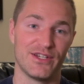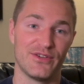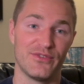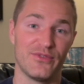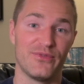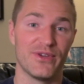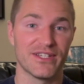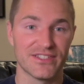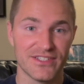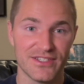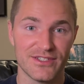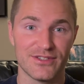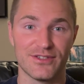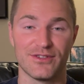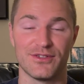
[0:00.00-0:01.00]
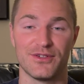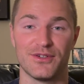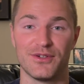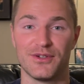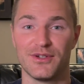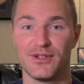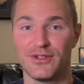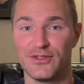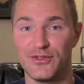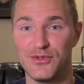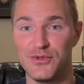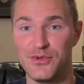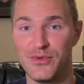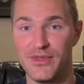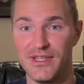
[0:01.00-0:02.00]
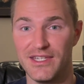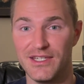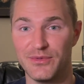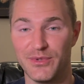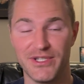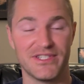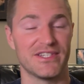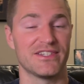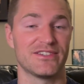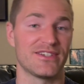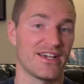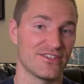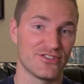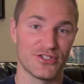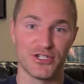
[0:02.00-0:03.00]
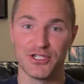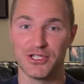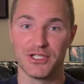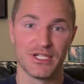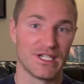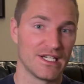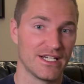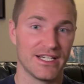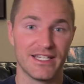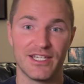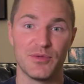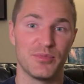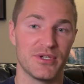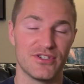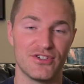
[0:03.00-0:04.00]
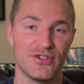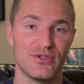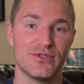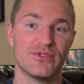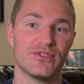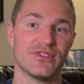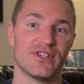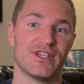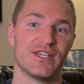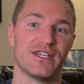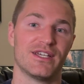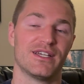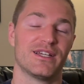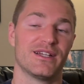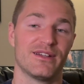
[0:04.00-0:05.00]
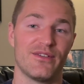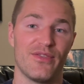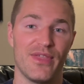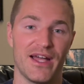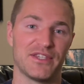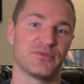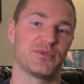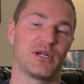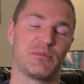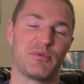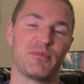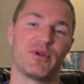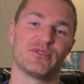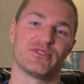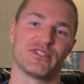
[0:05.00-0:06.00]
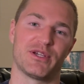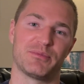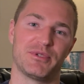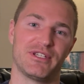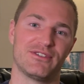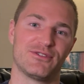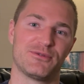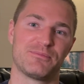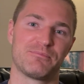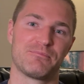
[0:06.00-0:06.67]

fixes to the resynthesizer GIMP issues, that's where I'll be posting updates.